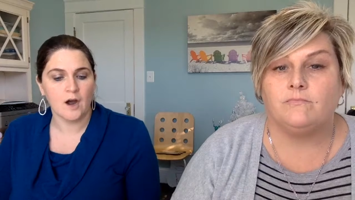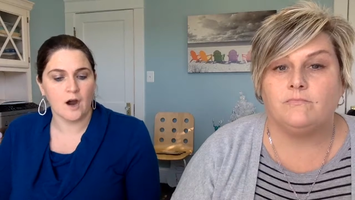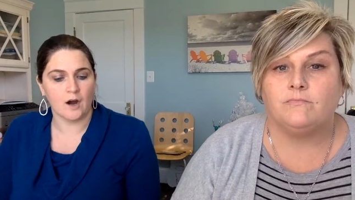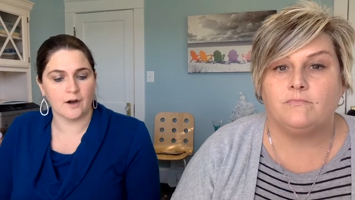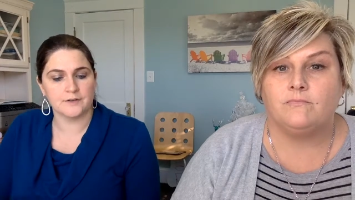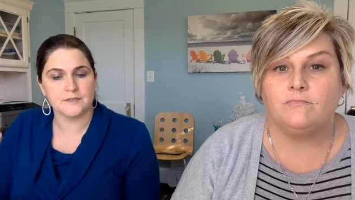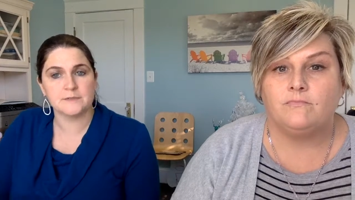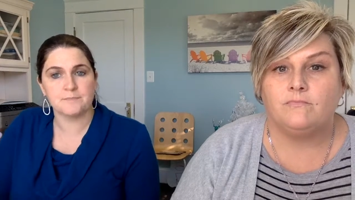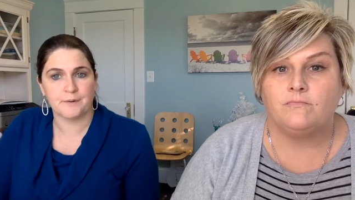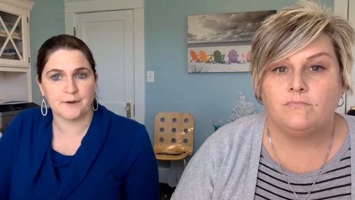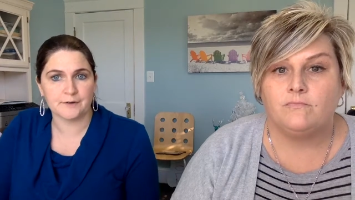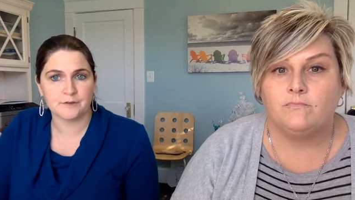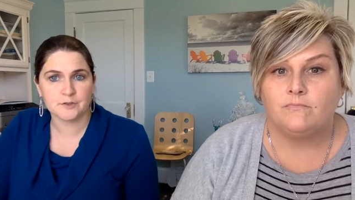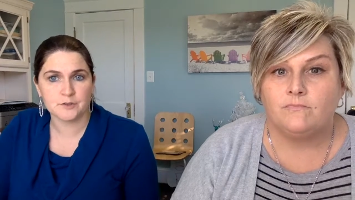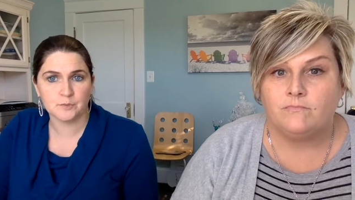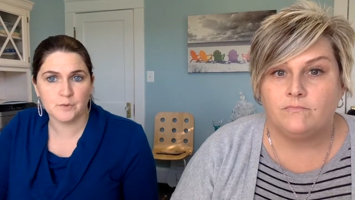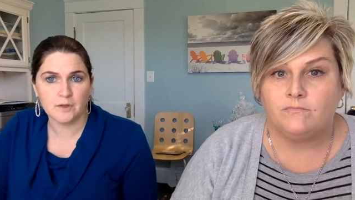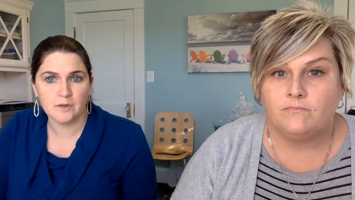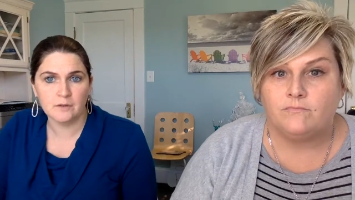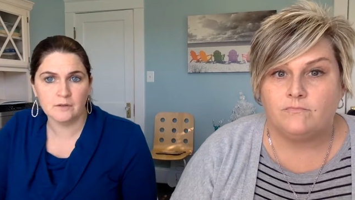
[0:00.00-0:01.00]
Speaker 1: are
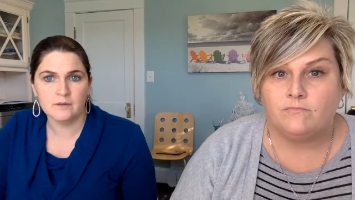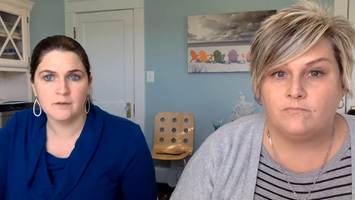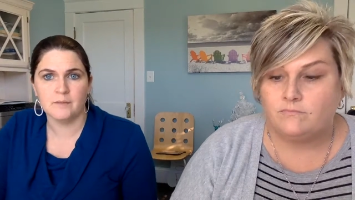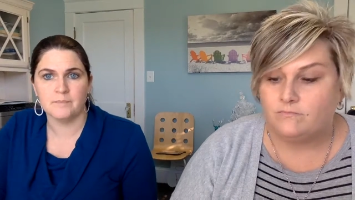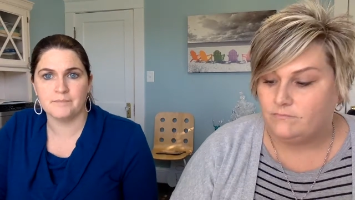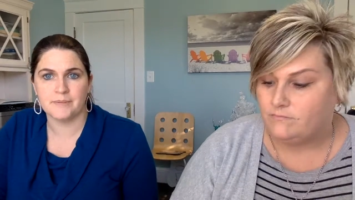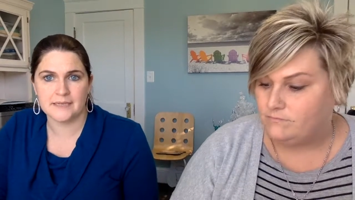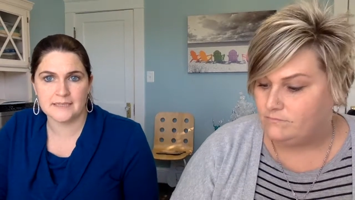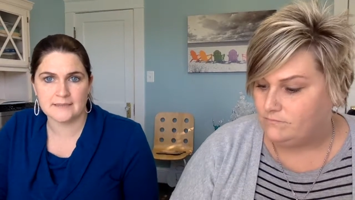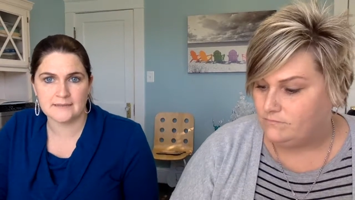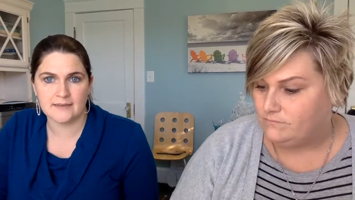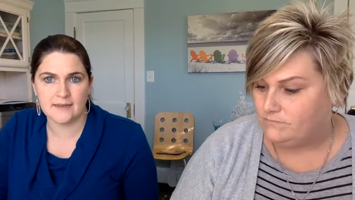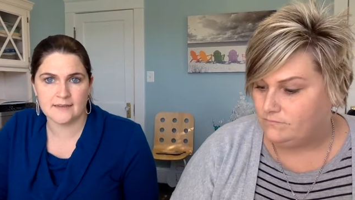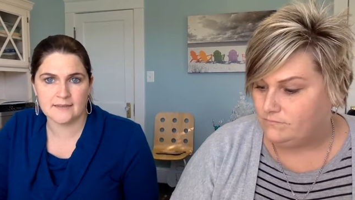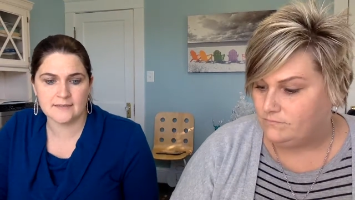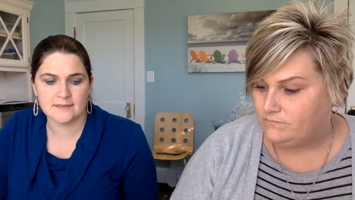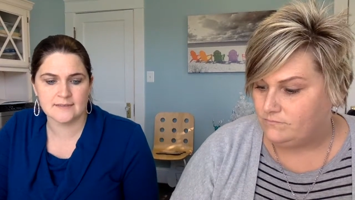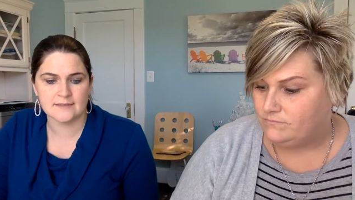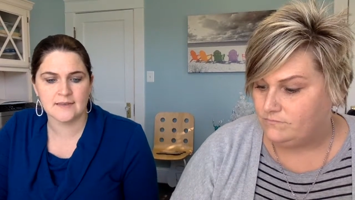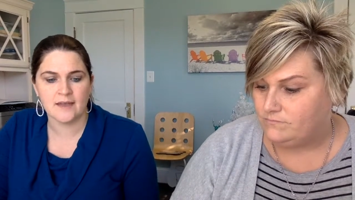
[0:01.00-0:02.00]
spiritual,
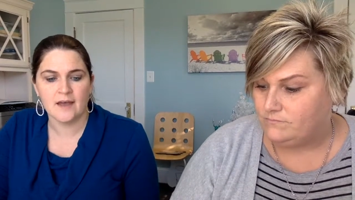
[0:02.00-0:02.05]
business,